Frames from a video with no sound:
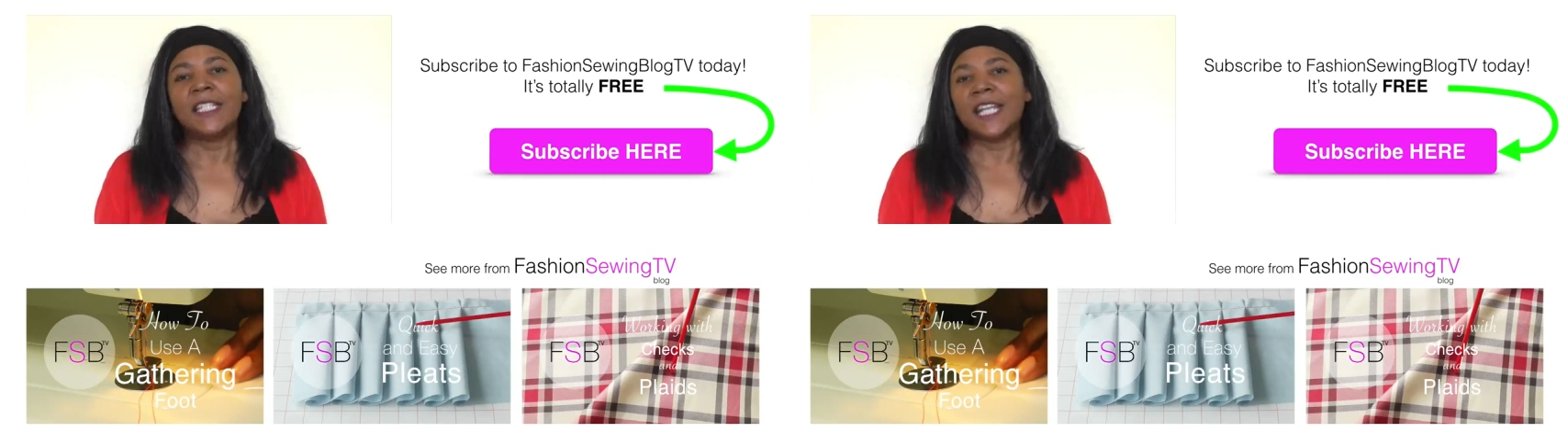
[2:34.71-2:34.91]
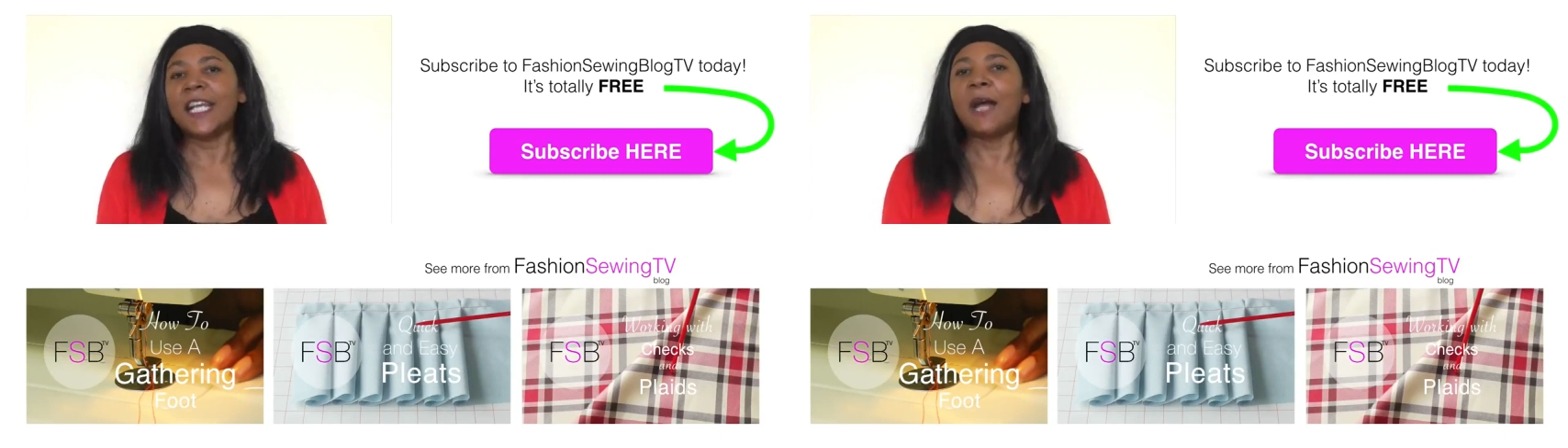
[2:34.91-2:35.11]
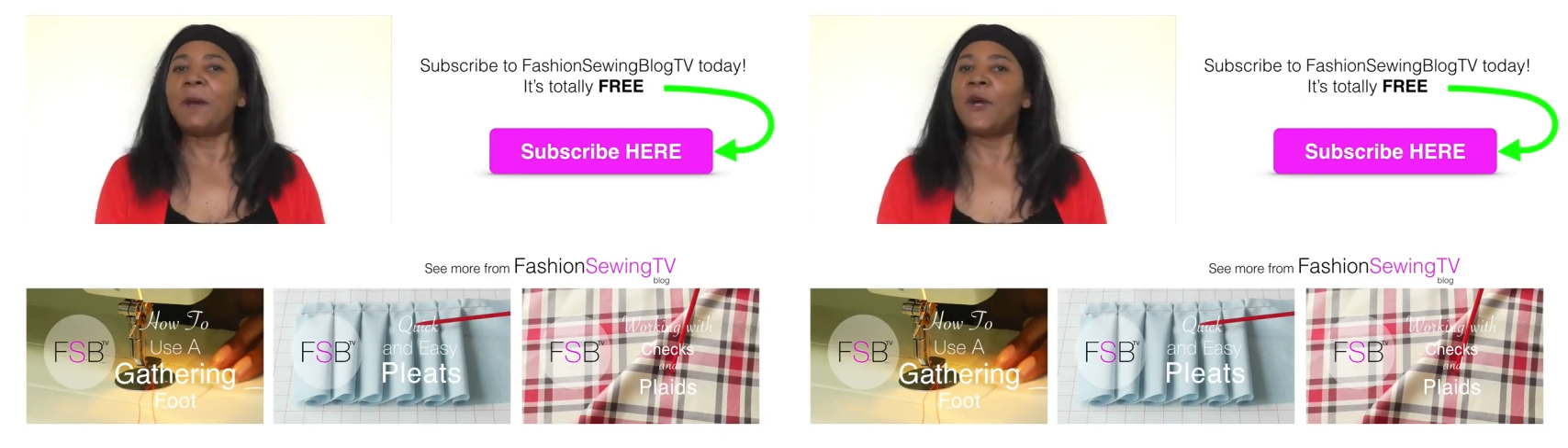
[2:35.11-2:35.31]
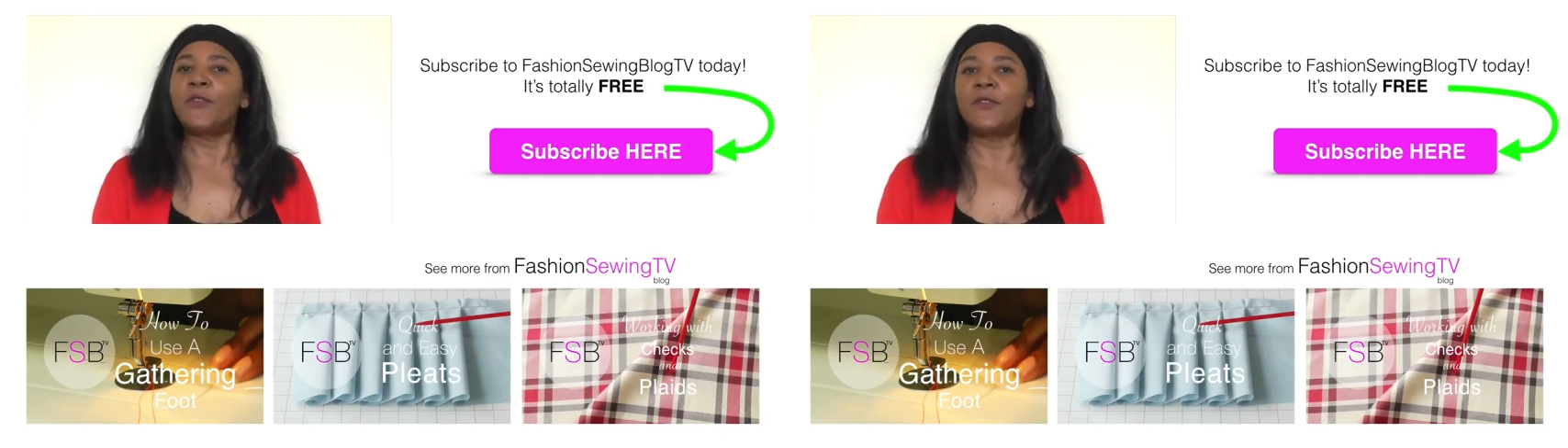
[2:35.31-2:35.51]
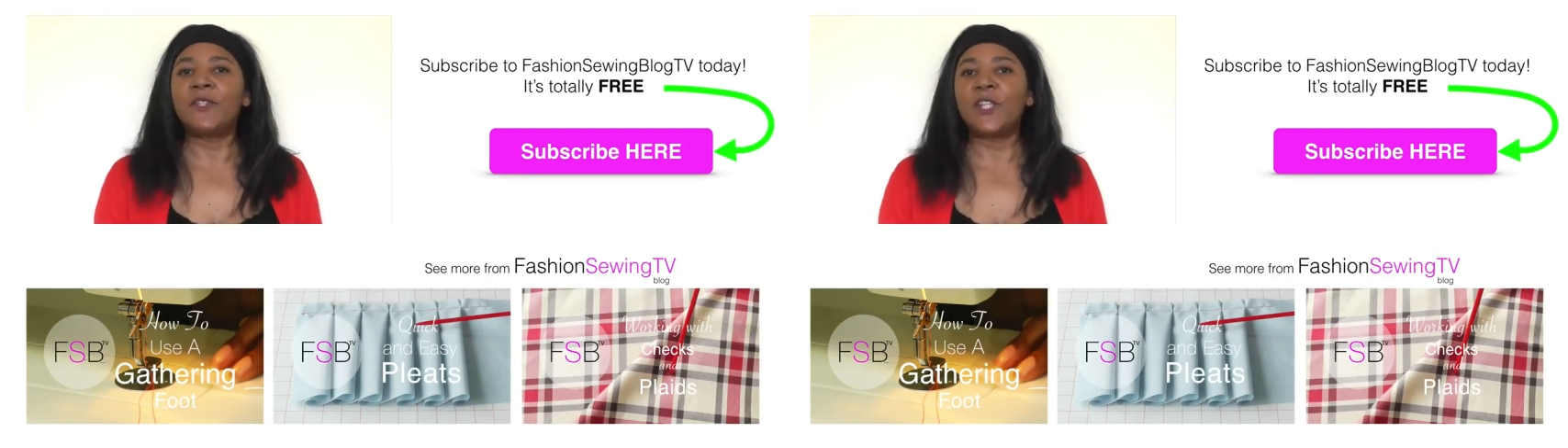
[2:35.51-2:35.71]
Check out my
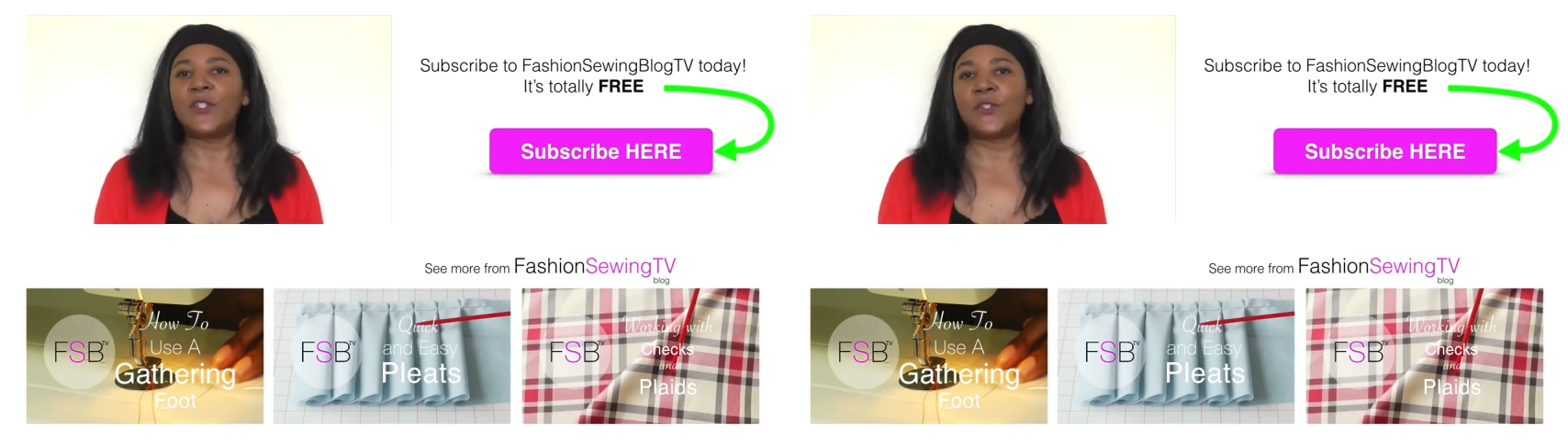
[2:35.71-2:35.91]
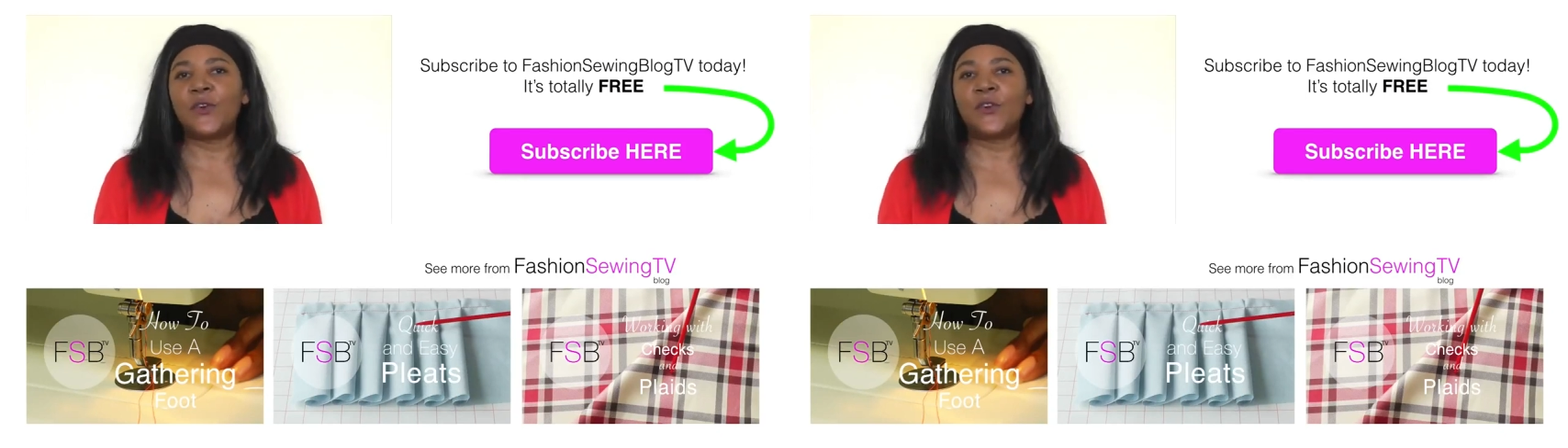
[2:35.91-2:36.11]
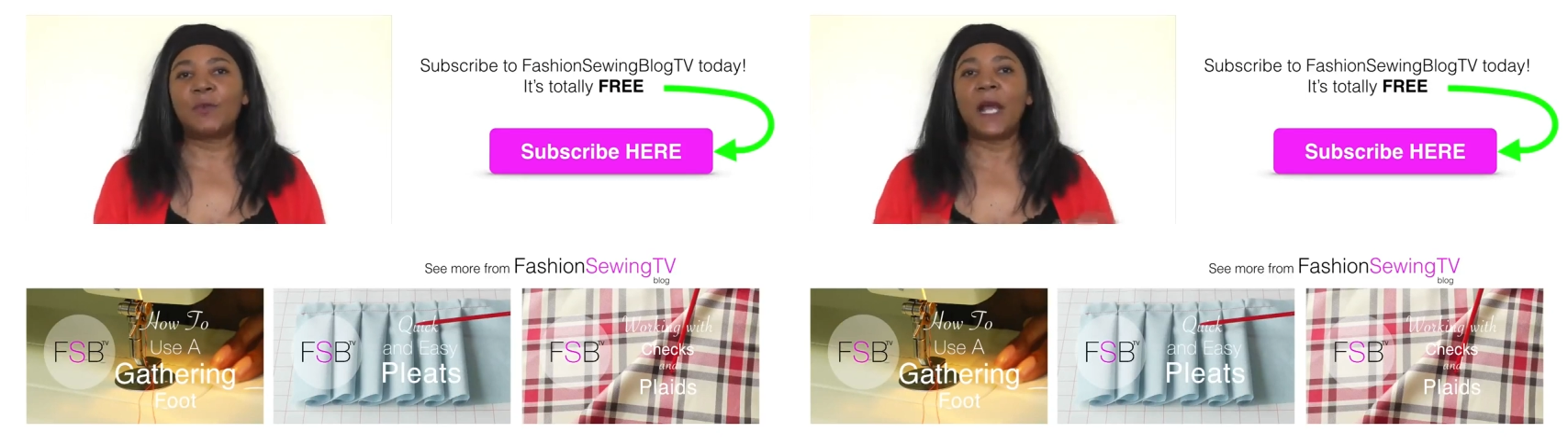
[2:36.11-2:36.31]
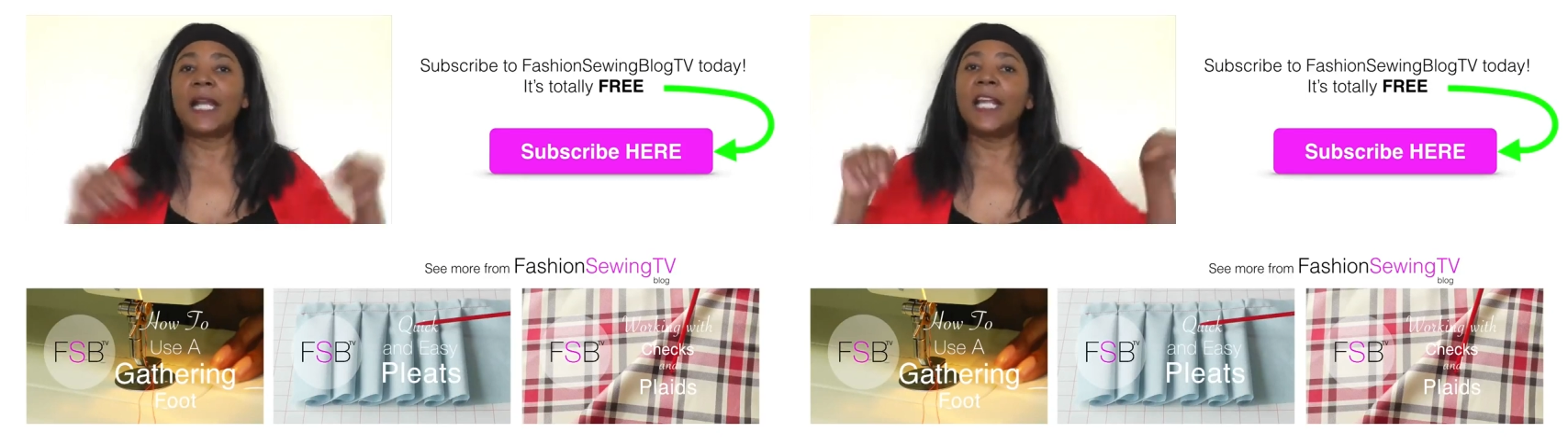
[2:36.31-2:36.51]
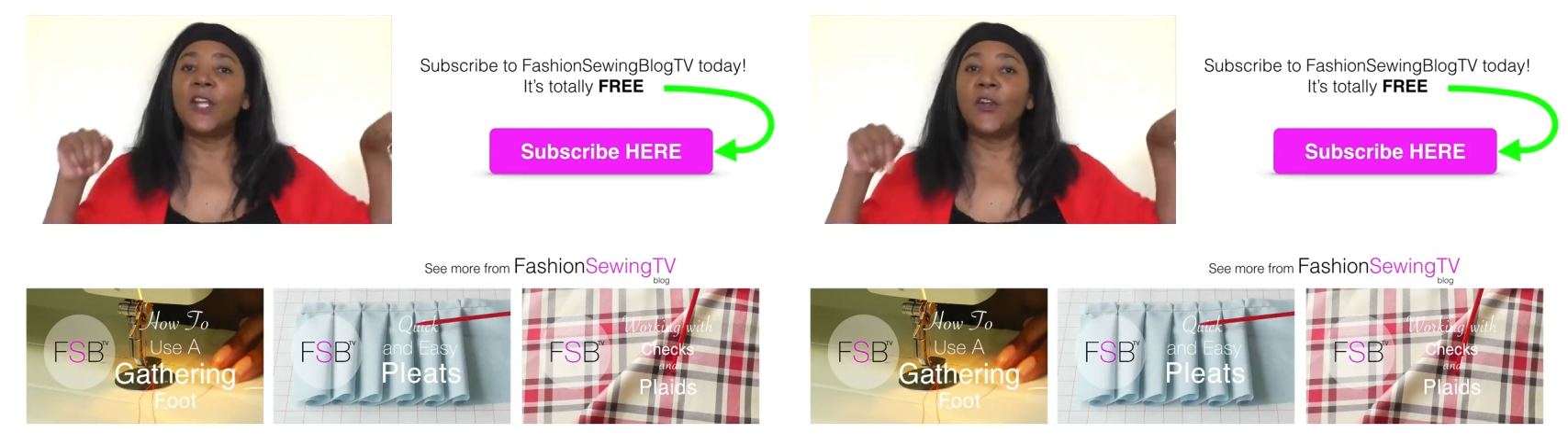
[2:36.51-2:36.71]
other video tutorials by
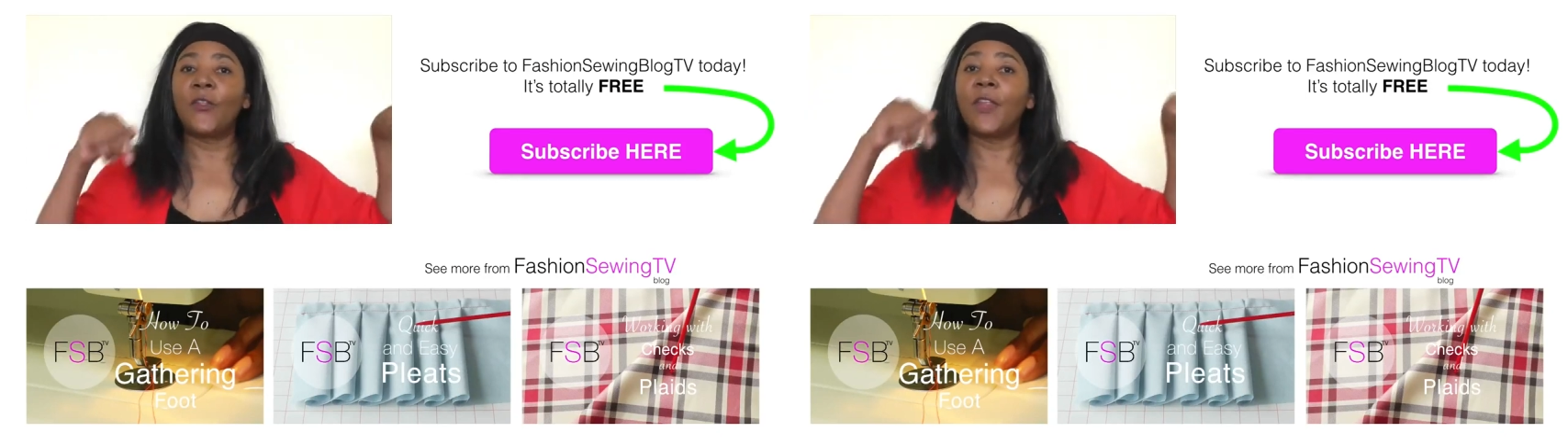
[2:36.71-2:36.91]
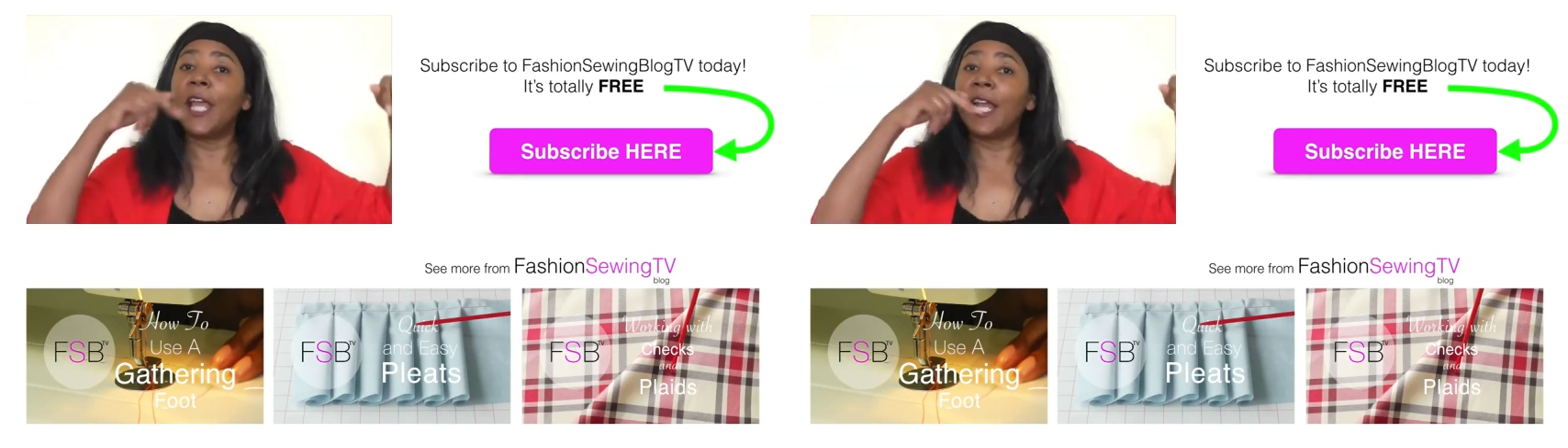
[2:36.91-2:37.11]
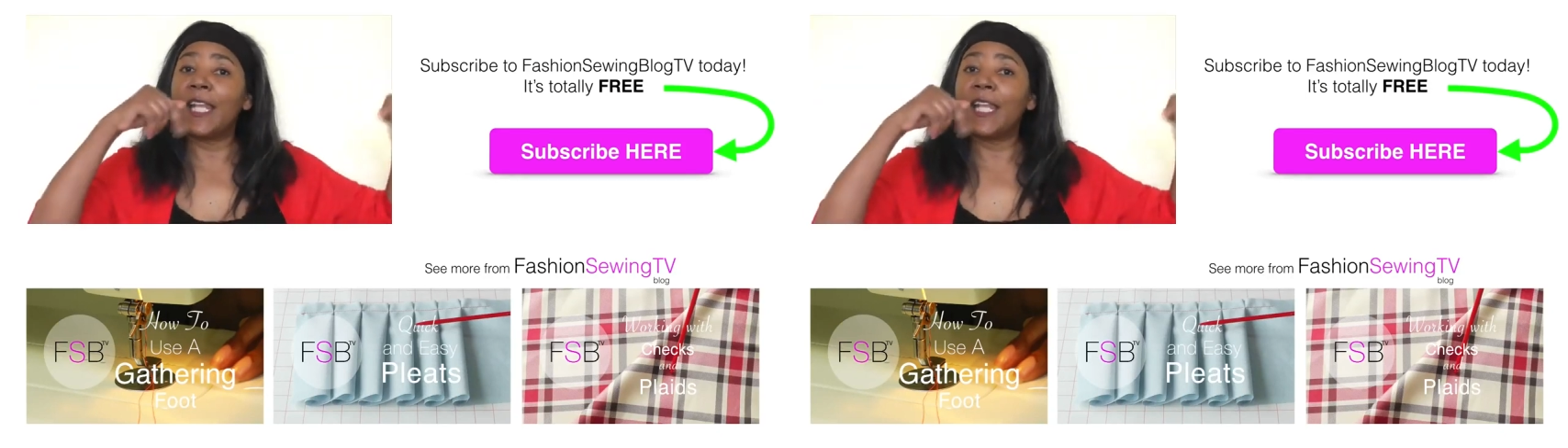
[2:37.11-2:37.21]
clicking on the